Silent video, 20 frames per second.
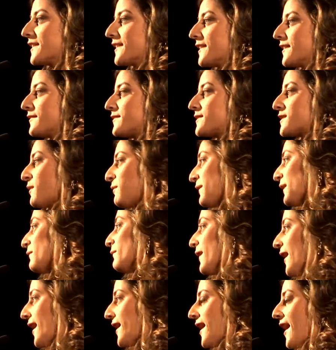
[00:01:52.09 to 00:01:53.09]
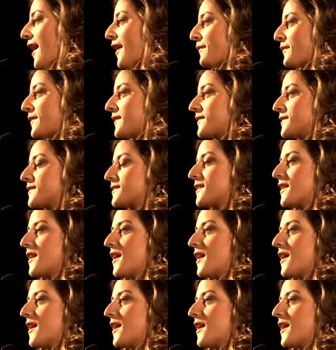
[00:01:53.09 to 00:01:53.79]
if something bad happens.